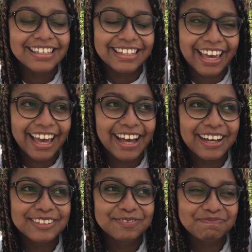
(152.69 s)
yeah.
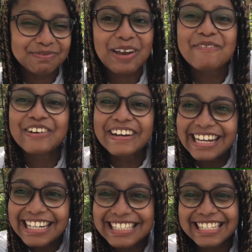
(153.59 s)
I'm very
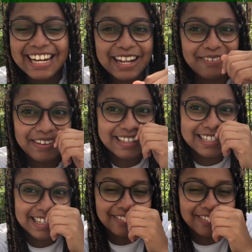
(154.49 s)
excited about this.